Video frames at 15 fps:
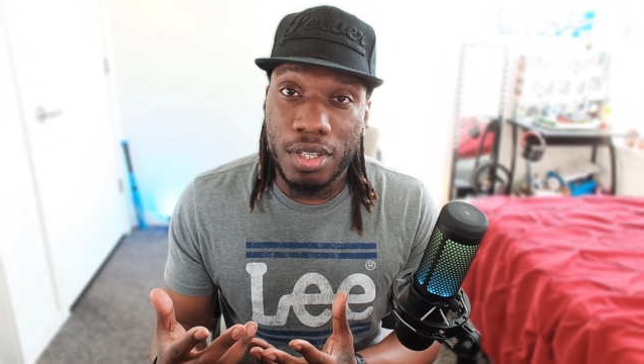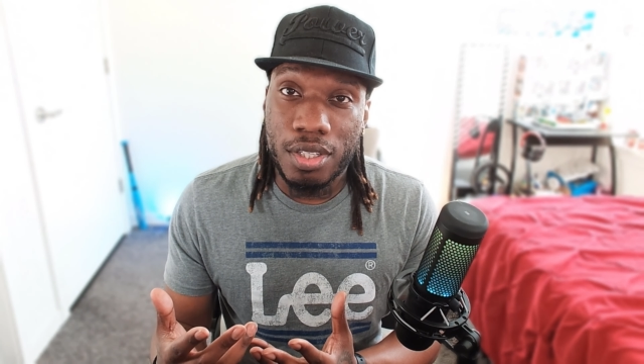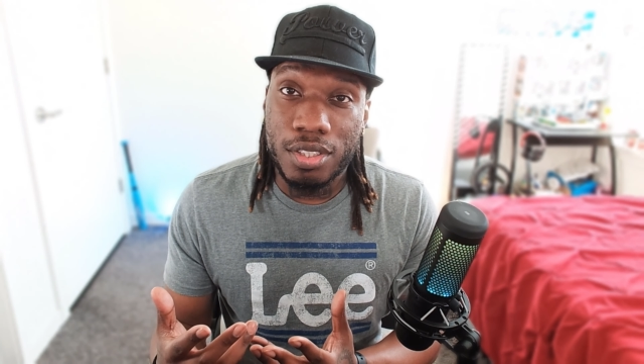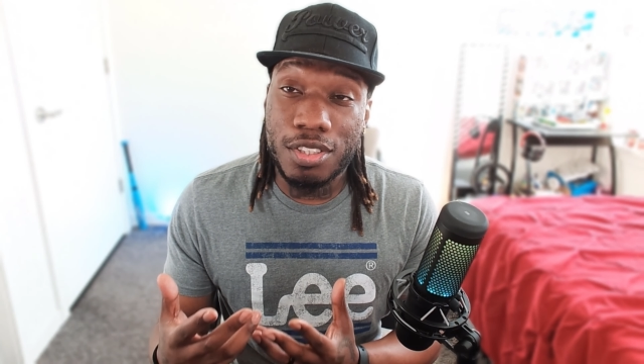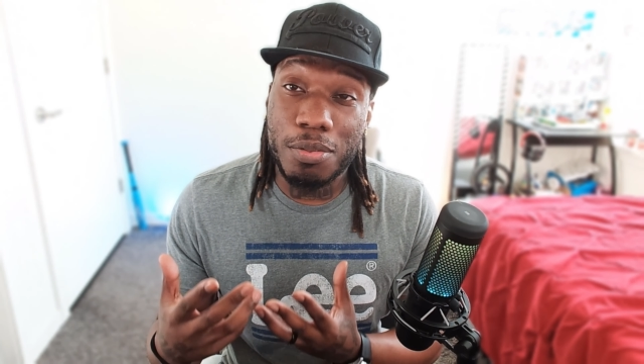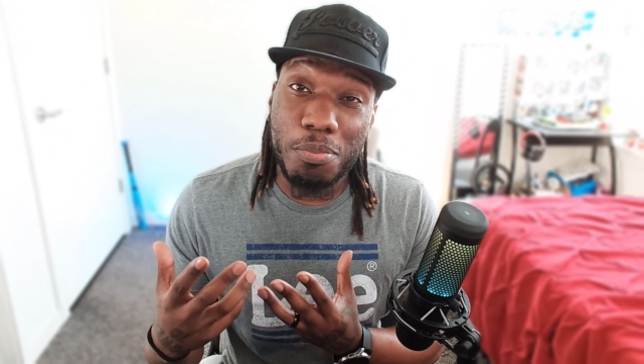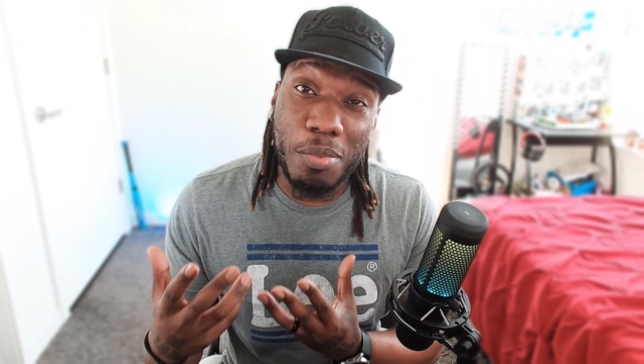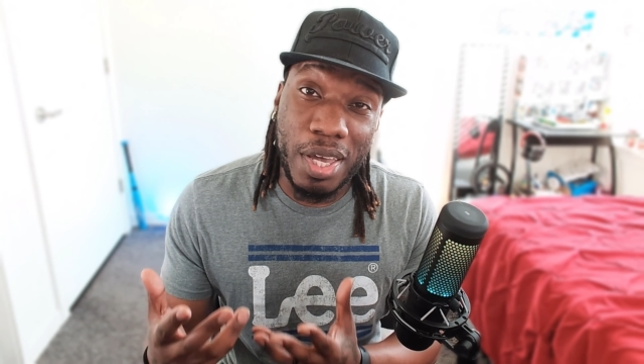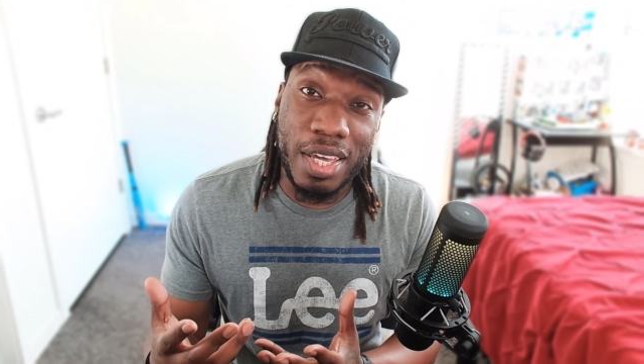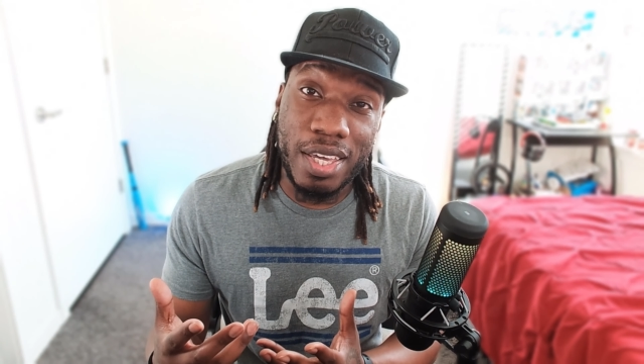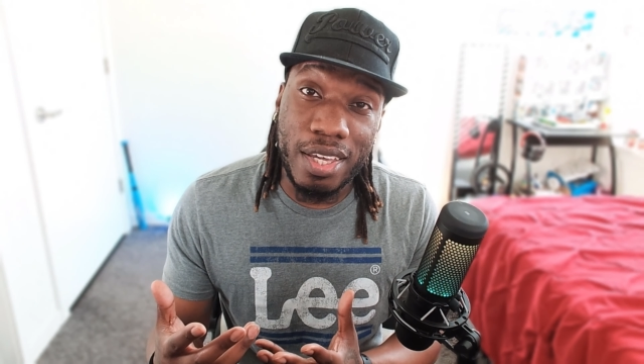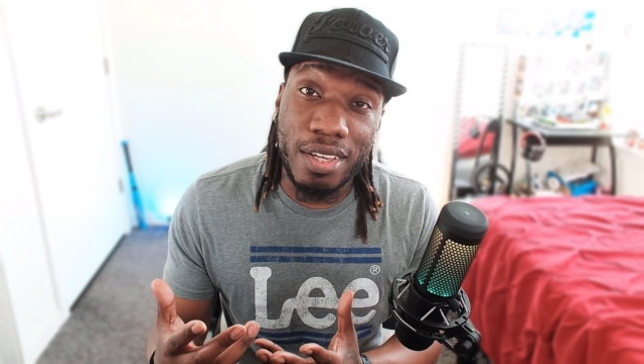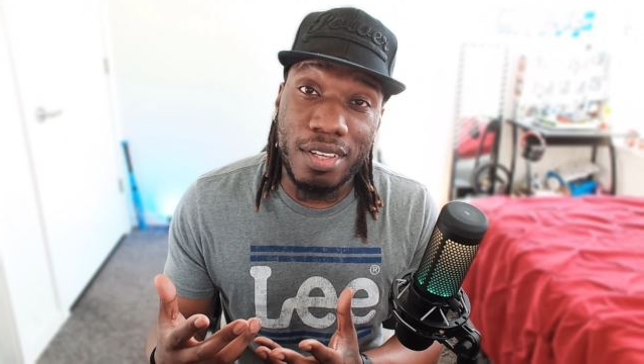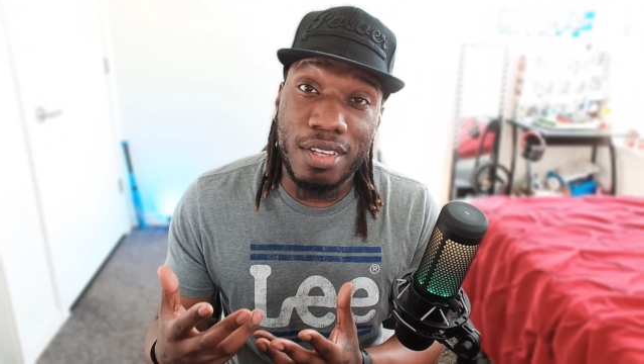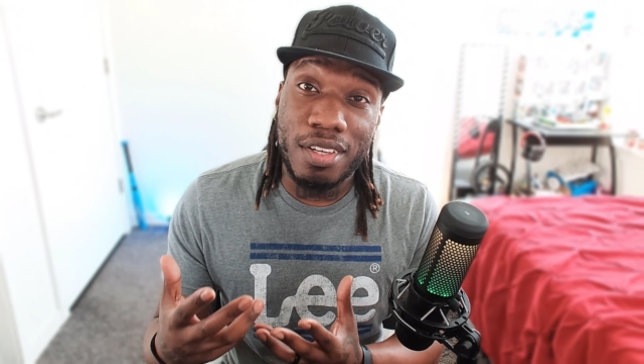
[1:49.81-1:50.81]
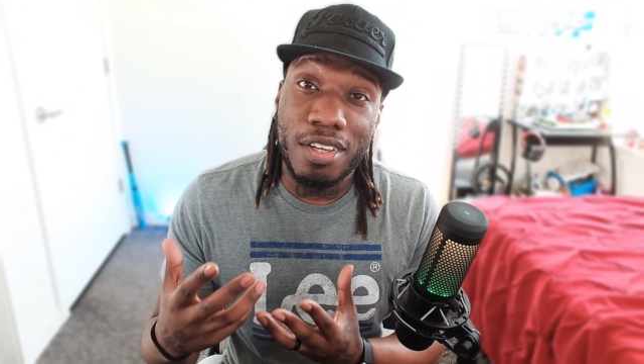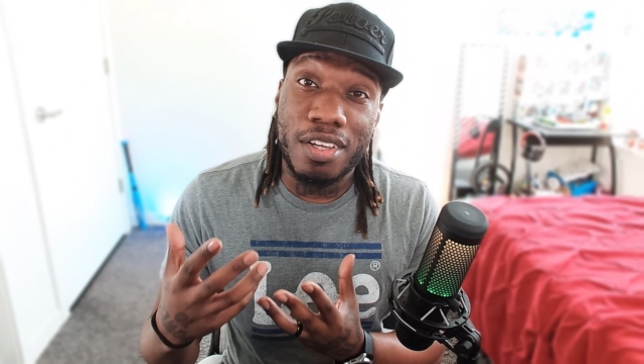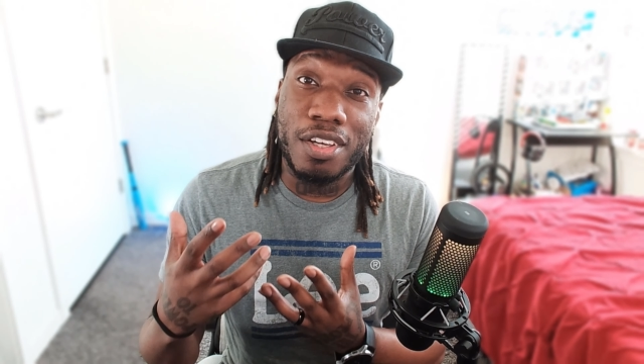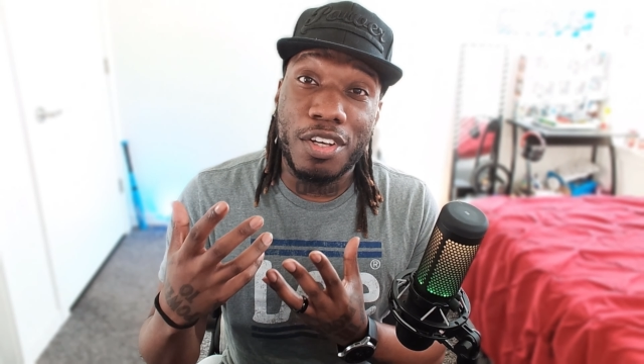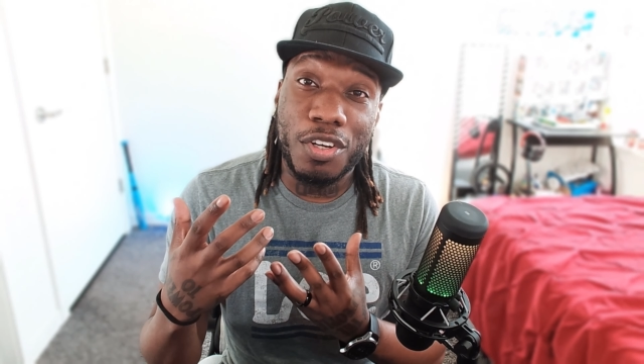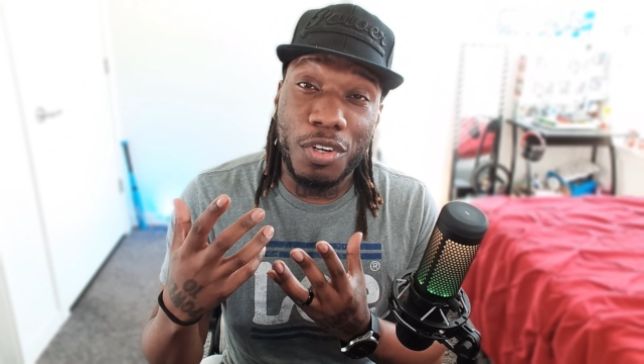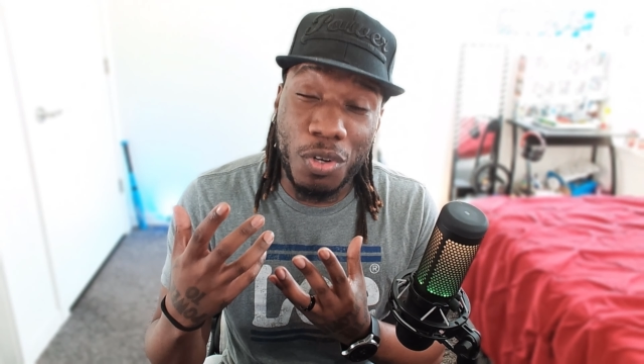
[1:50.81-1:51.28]
to make it
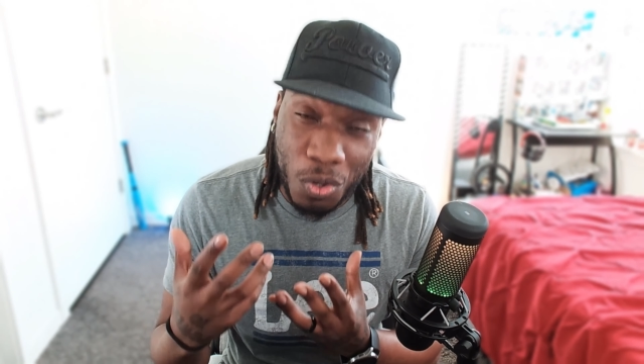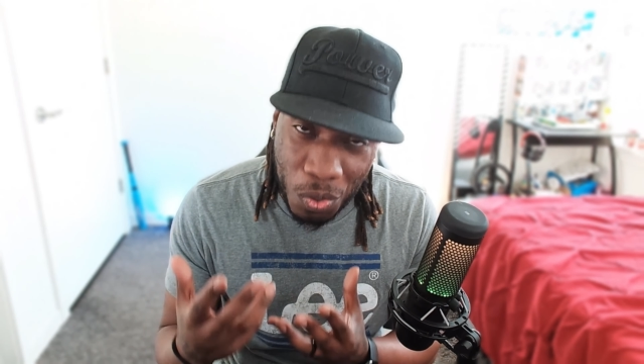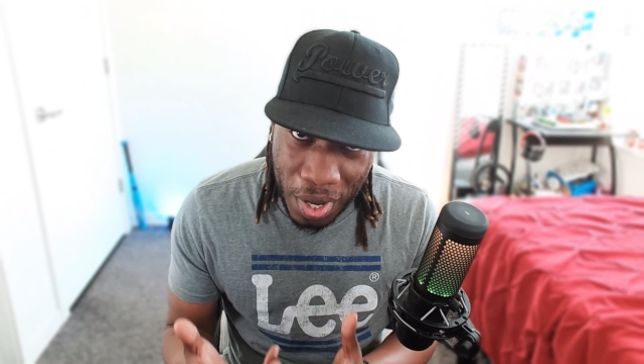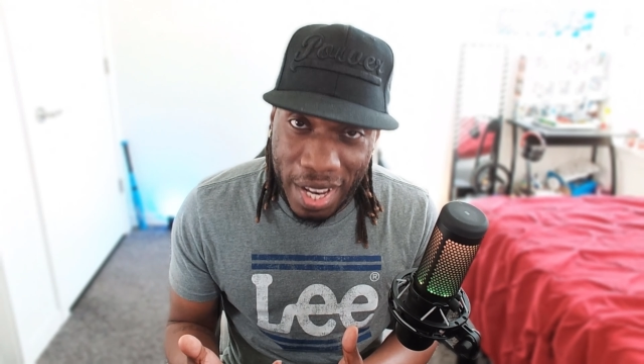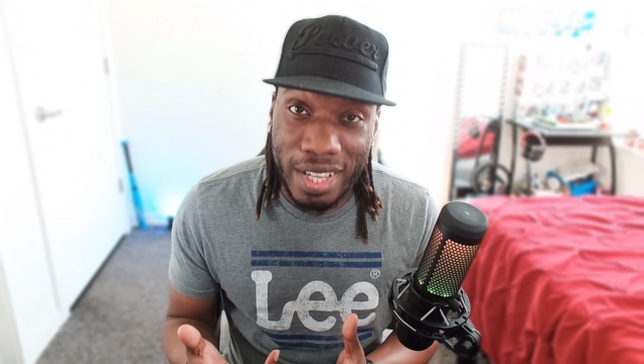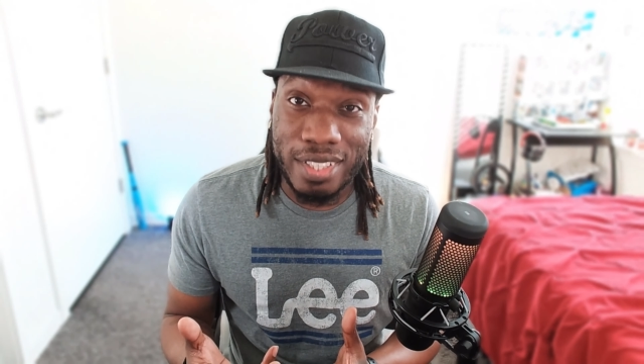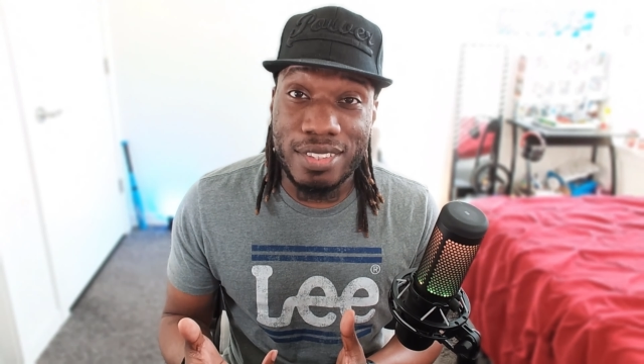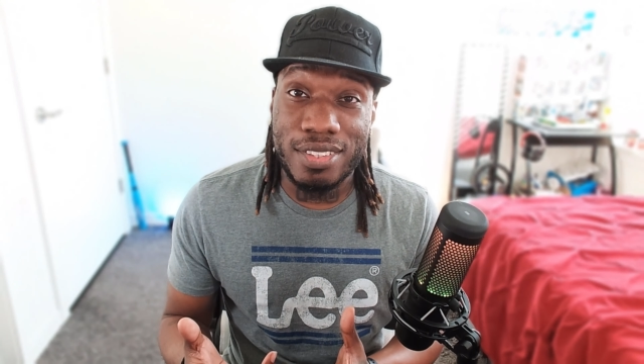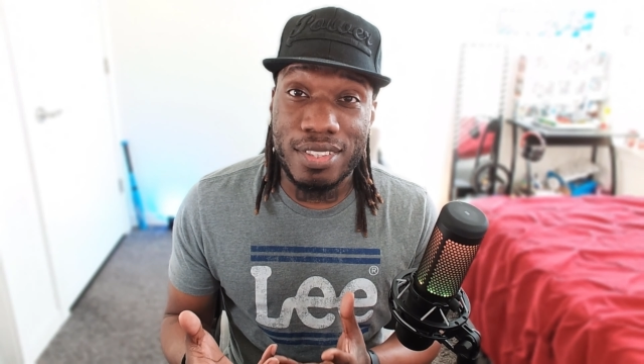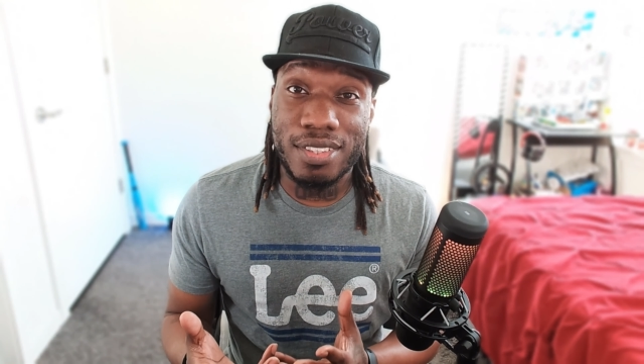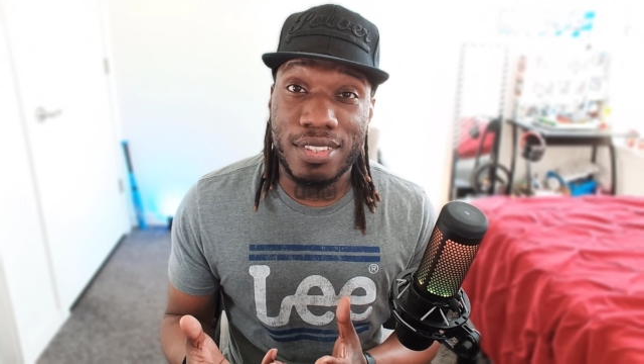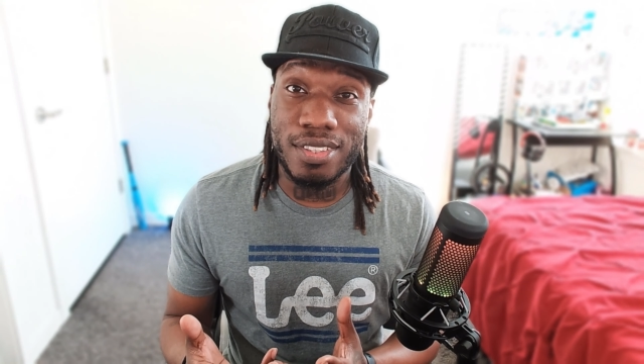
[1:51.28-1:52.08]
great.